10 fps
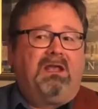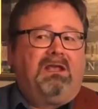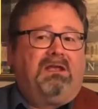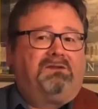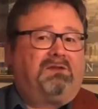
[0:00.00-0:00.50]

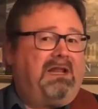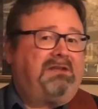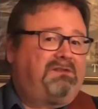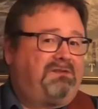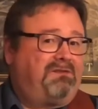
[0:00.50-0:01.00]
So
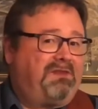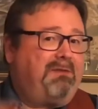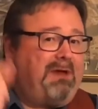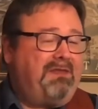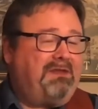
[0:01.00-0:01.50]
let's think
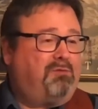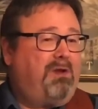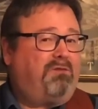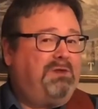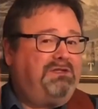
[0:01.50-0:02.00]
about this. What
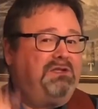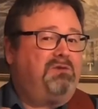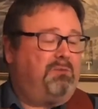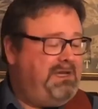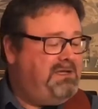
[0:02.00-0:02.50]
if we
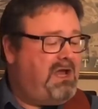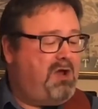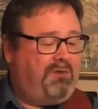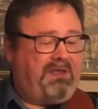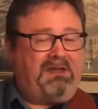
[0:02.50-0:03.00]

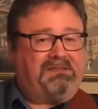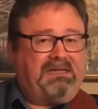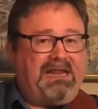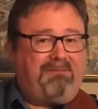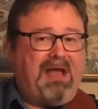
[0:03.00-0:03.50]
know that it's an
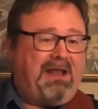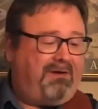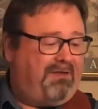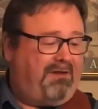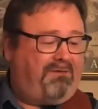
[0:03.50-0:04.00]
A minor,
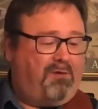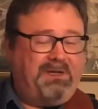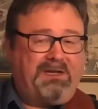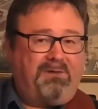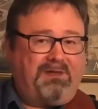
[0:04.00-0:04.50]
therefore we
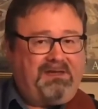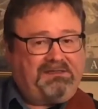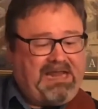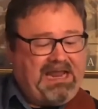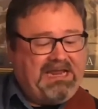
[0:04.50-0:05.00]
know that it's
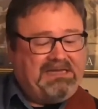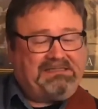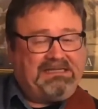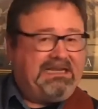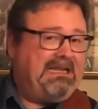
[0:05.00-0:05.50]
A,
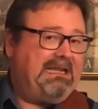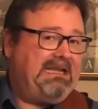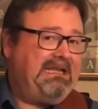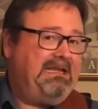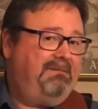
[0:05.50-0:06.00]
C,
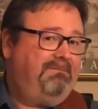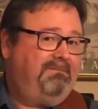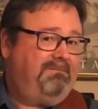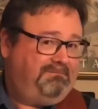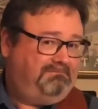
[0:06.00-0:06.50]
E,
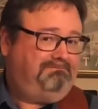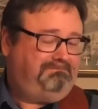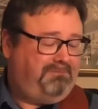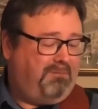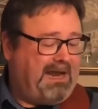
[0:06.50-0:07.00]

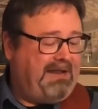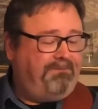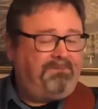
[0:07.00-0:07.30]
right?